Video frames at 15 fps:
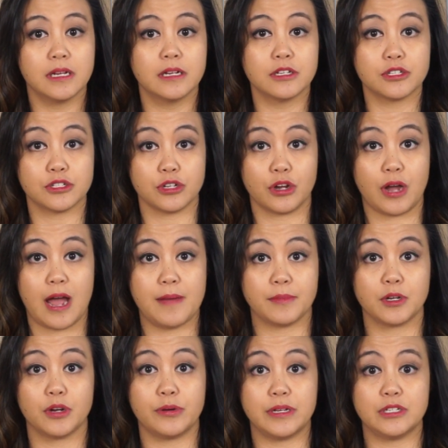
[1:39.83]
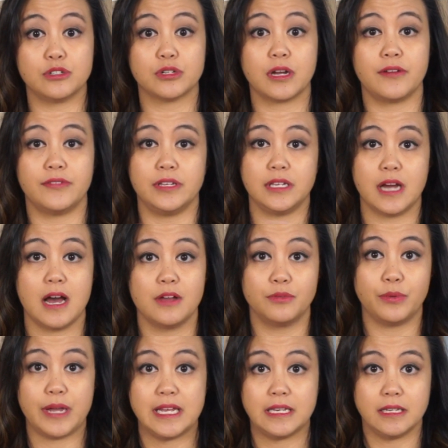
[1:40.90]
so I'm going to cover yarn
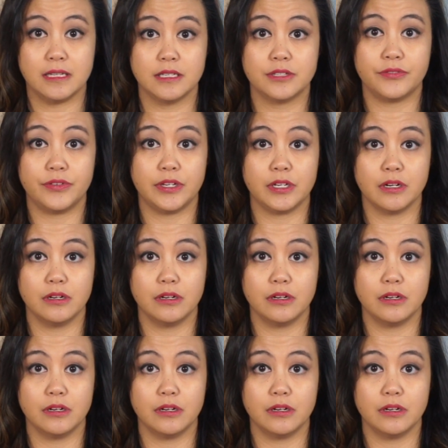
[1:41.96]
weight in this video,